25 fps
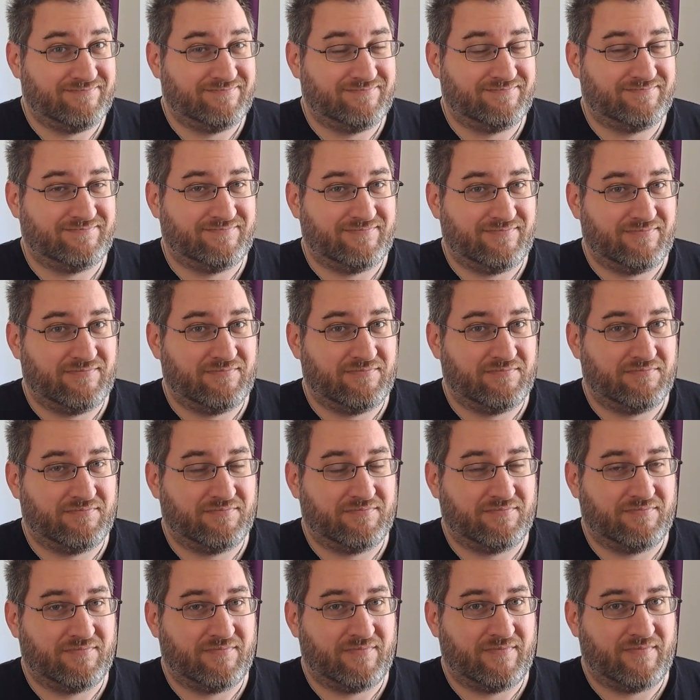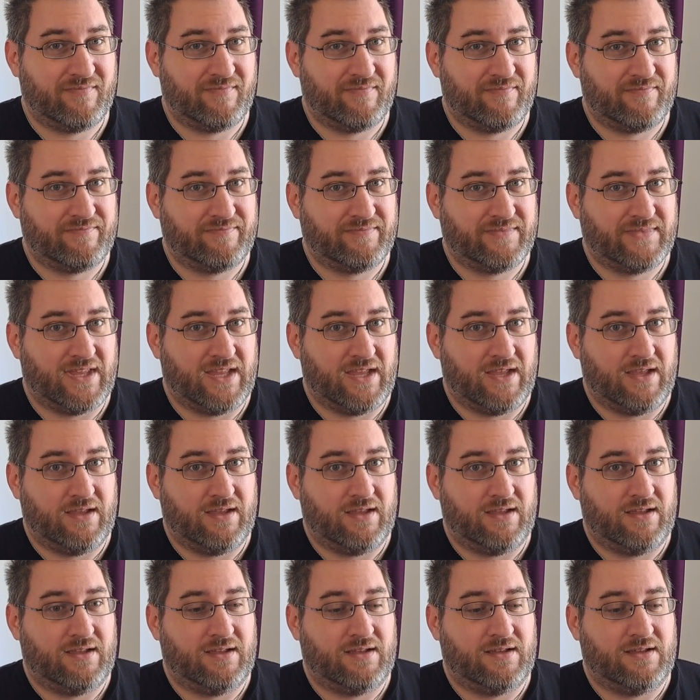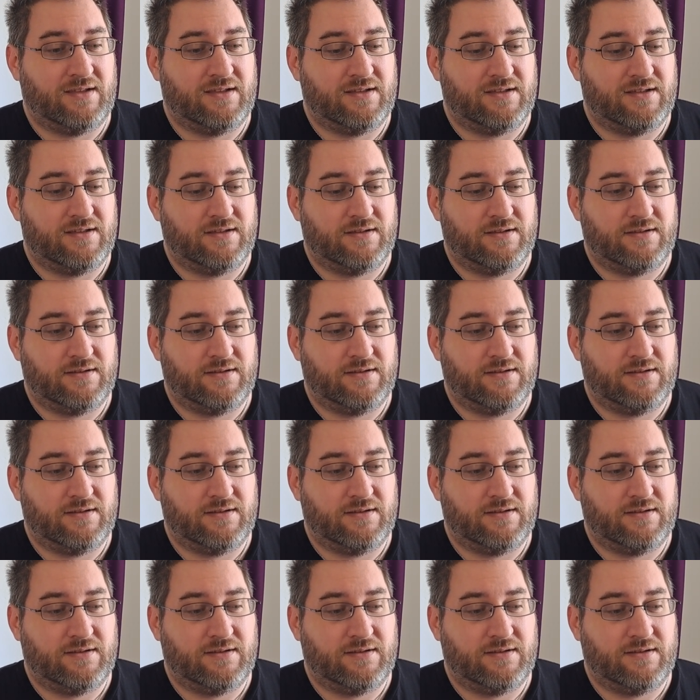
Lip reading: [no speech]